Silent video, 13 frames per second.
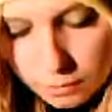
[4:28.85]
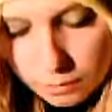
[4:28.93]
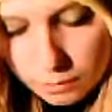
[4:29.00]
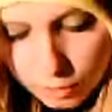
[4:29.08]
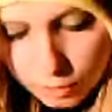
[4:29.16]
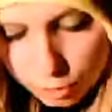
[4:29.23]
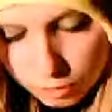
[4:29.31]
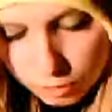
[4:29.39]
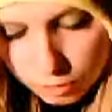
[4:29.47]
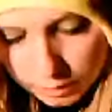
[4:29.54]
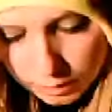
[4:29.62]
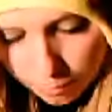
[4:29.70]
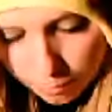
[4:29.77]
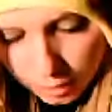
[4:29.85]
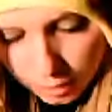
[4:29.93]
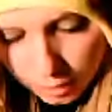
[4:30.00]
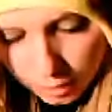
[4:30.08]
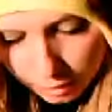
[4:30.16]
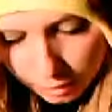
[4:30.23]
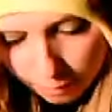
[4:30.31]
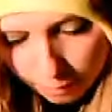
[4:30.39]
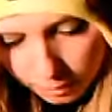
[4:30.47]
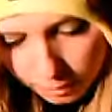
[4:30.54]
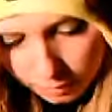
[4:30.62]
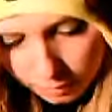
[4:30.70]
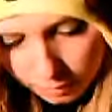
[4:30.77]
Then you take the bottom flap
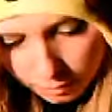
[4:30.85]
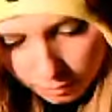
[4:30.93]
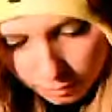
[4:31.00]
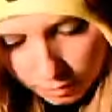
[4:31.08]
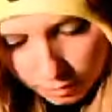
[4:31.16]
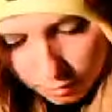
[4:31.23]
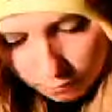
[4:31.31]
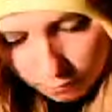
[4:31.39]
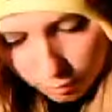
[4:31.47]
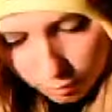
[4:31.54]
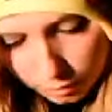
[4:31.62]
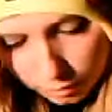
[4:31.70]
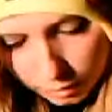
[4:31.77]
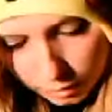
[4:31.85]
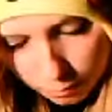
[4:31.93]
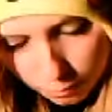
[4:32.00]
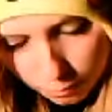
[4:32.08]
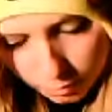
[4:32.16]
and fold it up